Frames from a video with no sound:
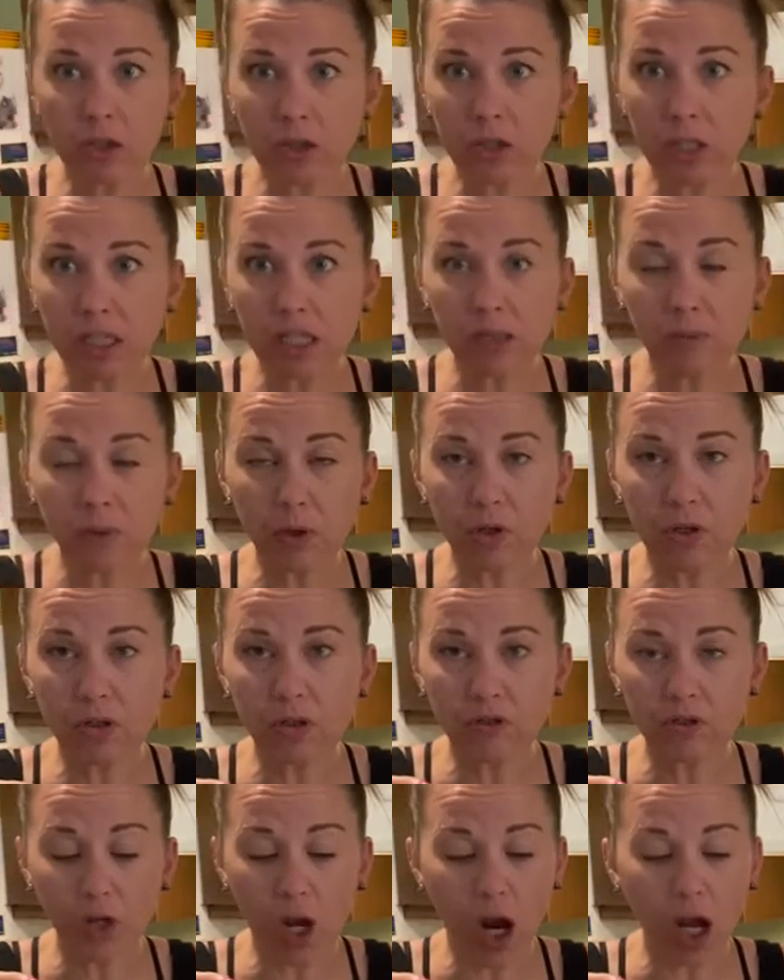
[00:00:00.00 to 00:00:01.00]
teaspoons
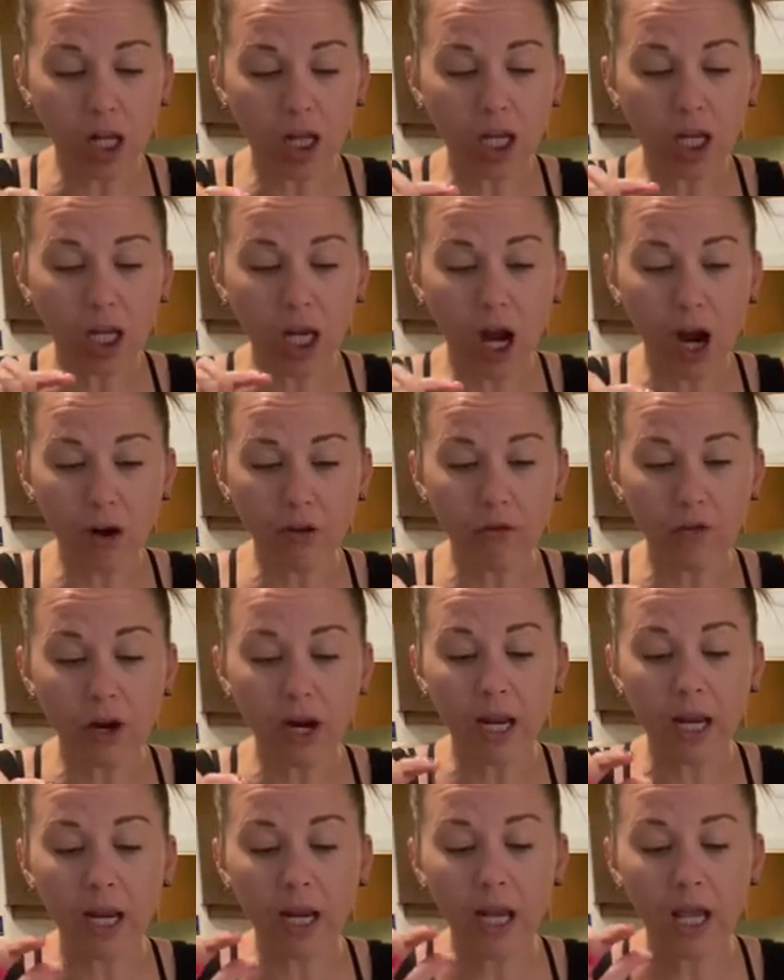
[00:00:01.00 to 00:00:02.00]
of chocolate
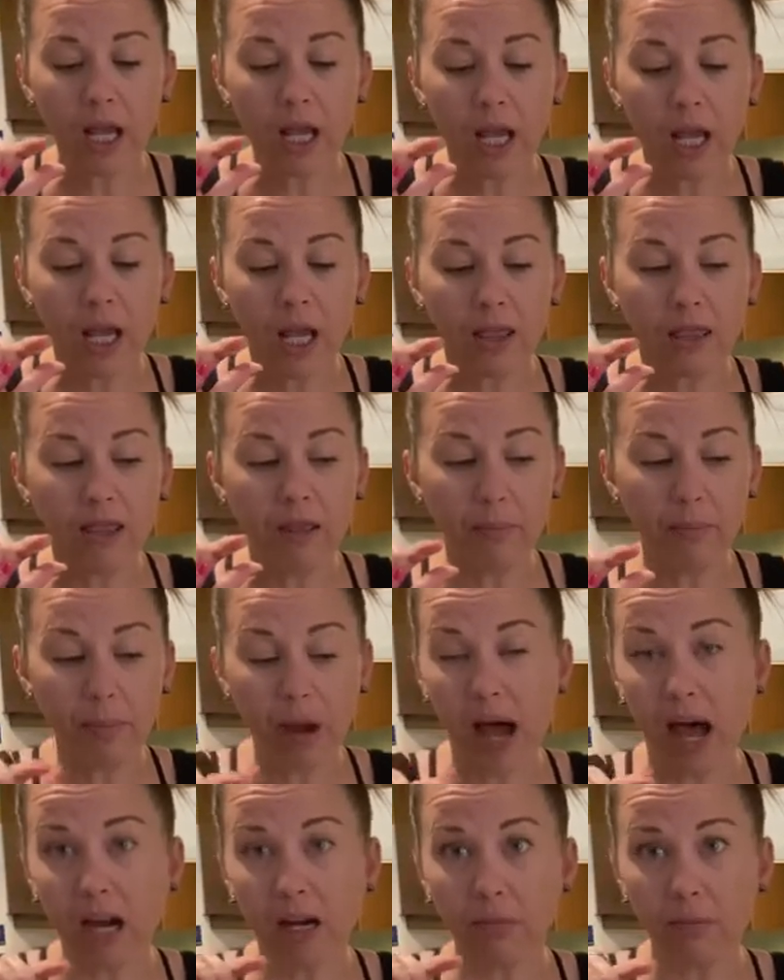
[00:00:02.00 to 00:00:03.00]
covering the
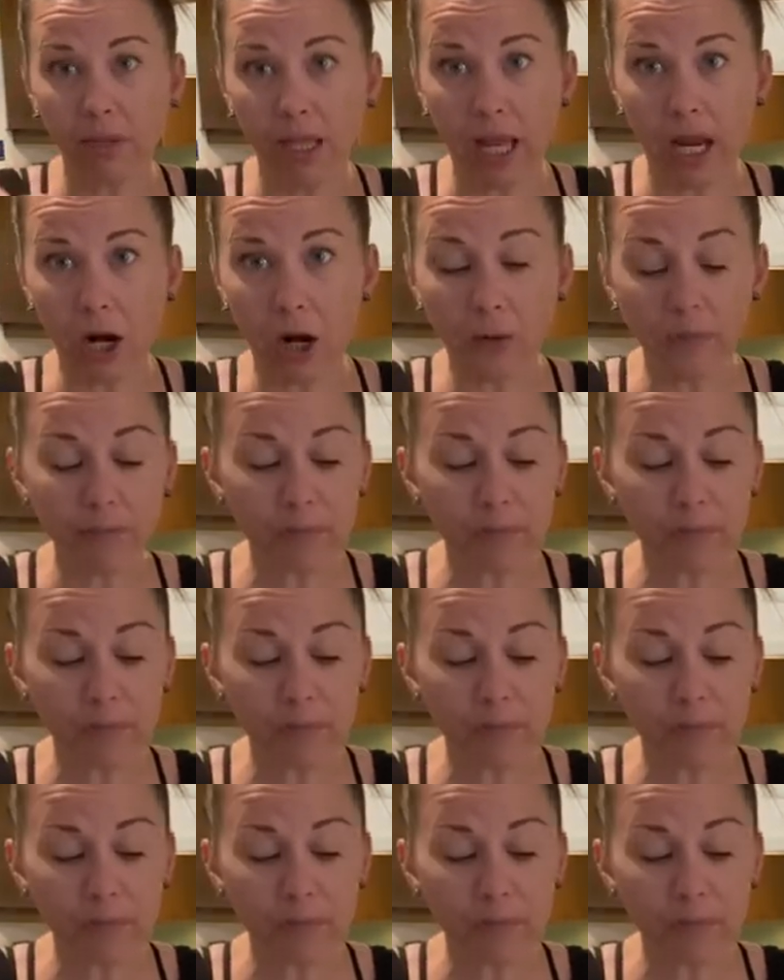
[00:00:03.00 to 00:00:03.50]
bottom layer.